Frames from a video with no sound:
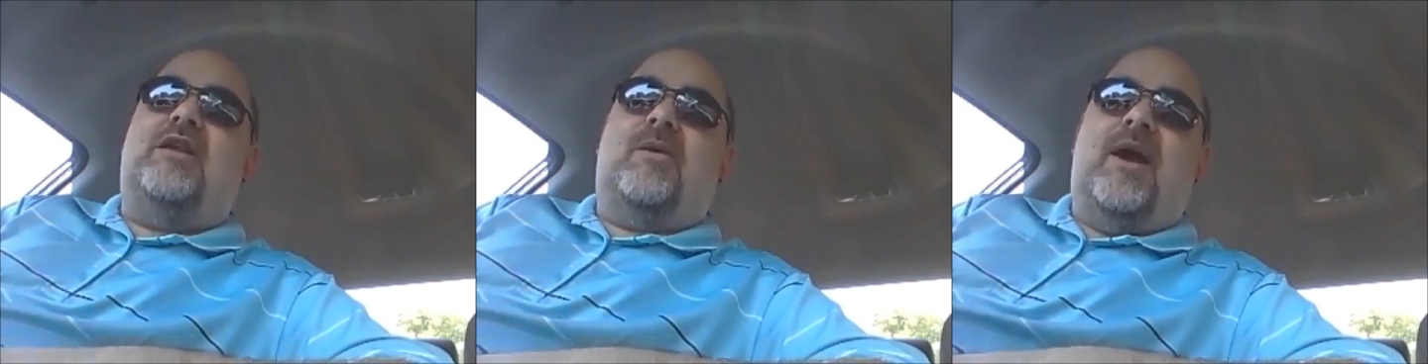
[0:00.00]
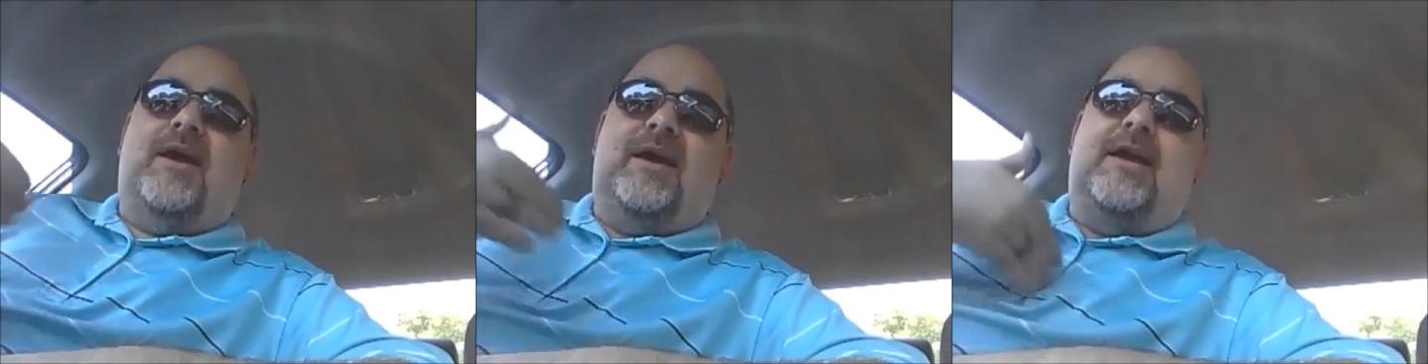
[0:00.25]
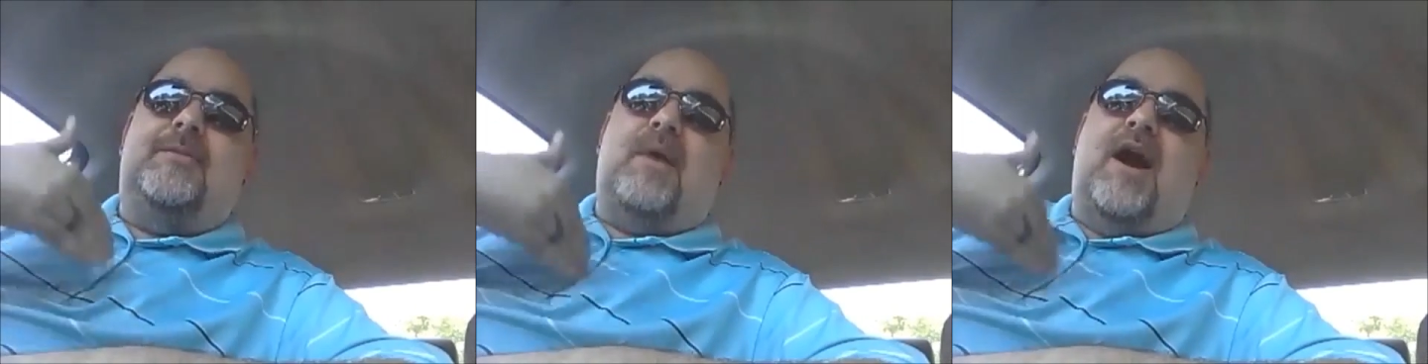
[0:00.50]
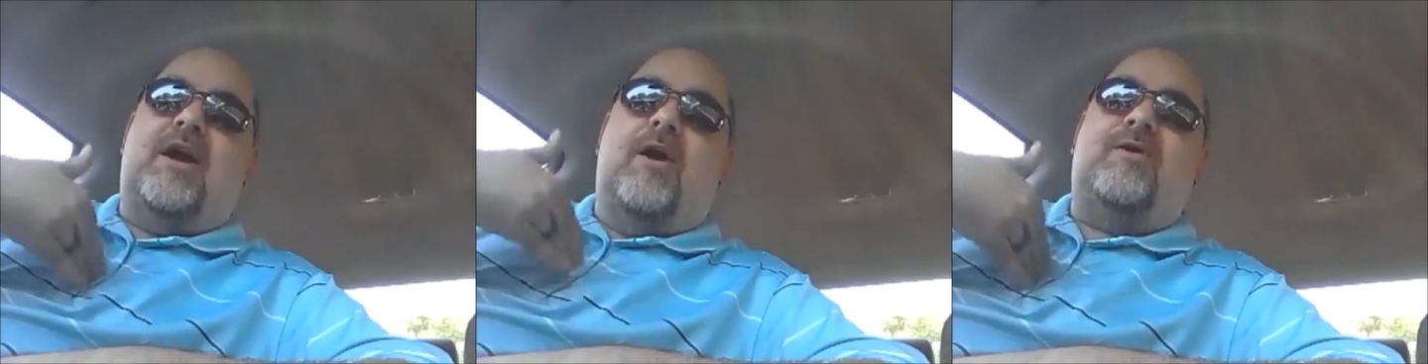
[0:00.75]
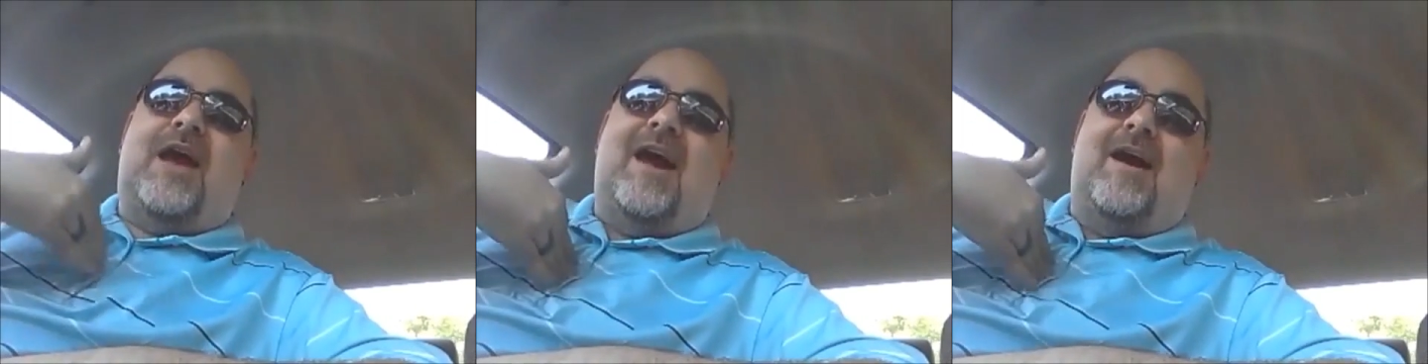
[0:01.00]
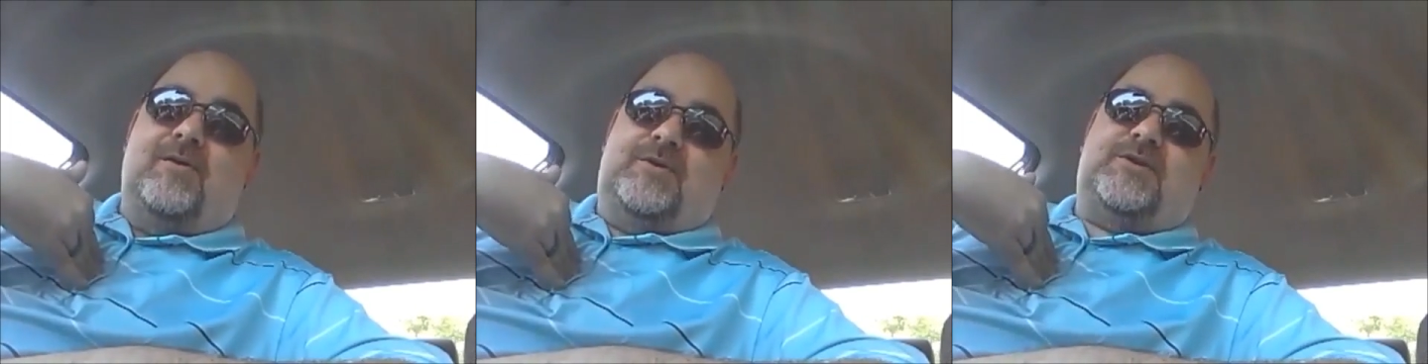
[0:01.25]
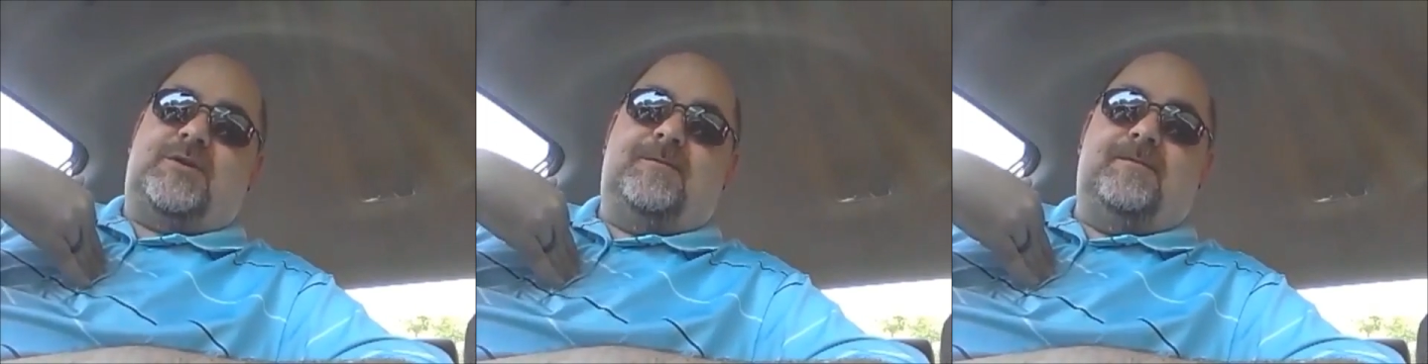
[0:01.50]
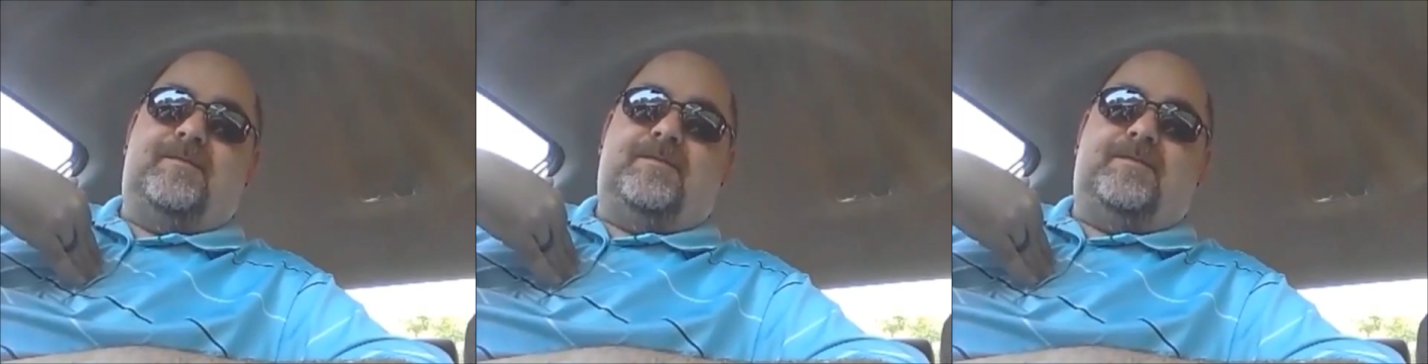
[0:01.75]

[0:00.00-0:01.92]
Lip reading: tolerate in my own house.